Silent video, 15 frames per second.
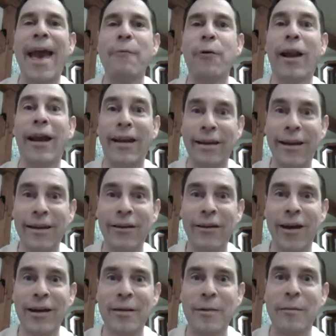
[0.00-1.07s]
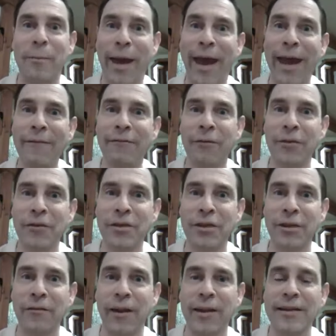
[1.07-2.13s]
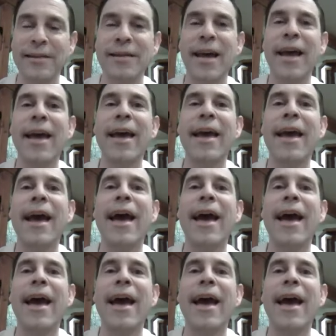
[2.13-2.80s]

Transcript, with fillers: And when I clicked on to be paid for those surveys,